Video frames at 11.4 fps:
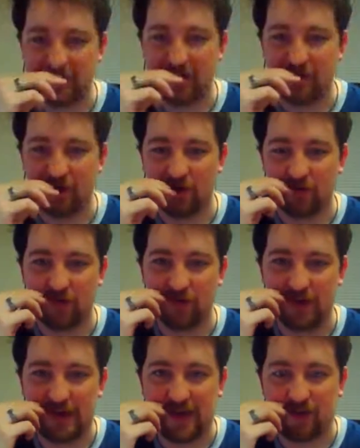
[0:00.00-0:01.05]
gone over
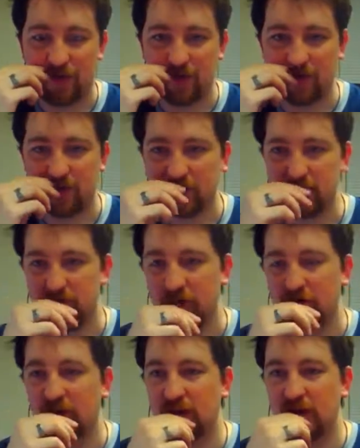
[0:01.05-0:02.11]
the hour mark,
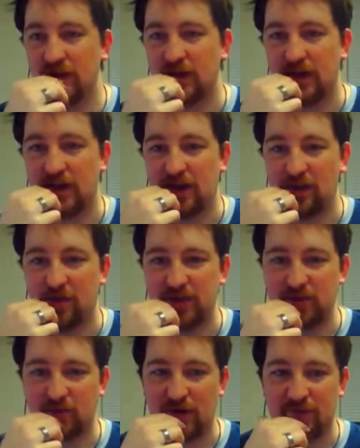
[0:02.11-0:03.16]
so we need
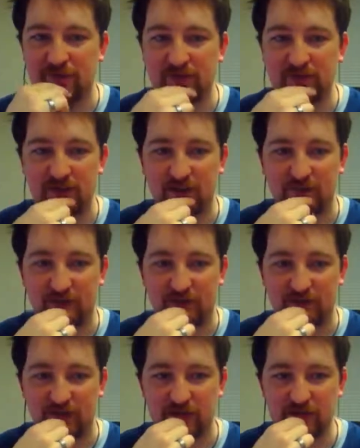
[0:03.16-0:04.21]
to wrap this up very,
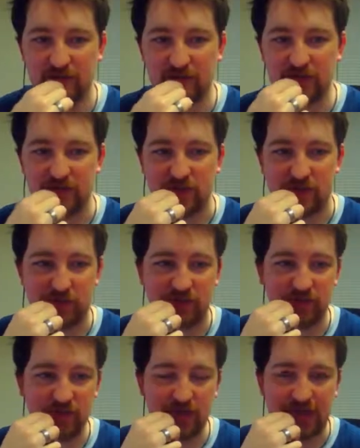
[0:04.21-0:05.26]
very soon.
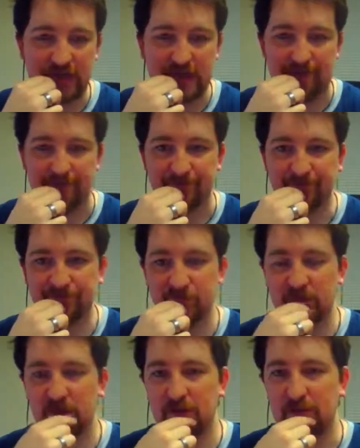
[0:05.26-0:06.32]

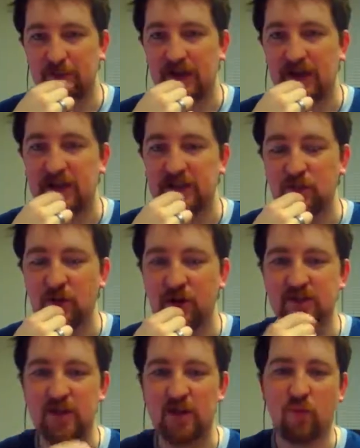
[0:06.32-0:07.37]
But I do want
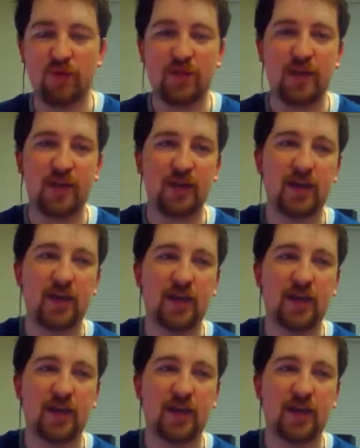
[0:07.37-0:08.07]
to say one thing,